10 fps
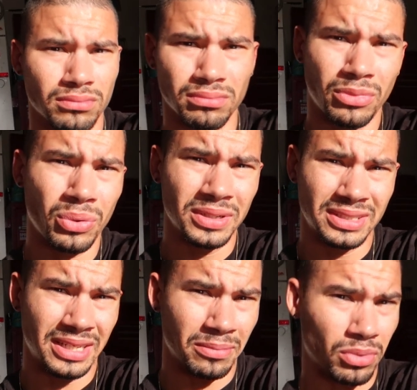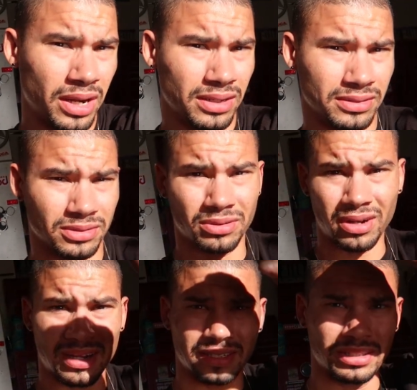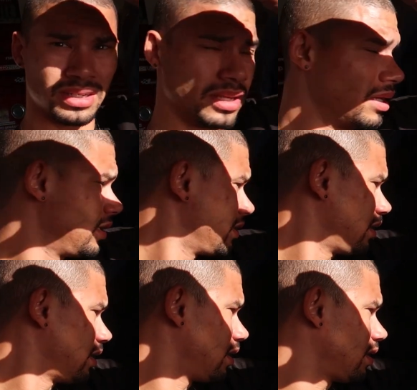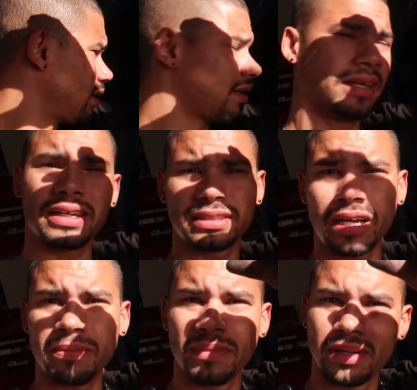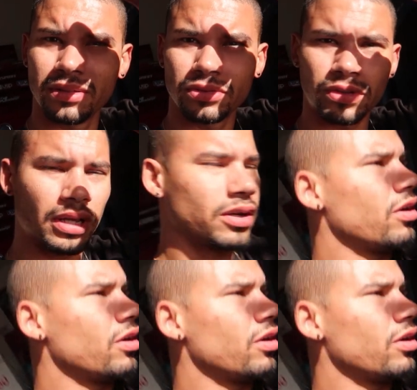Boy, does it get bright in this garage. Next up, trailing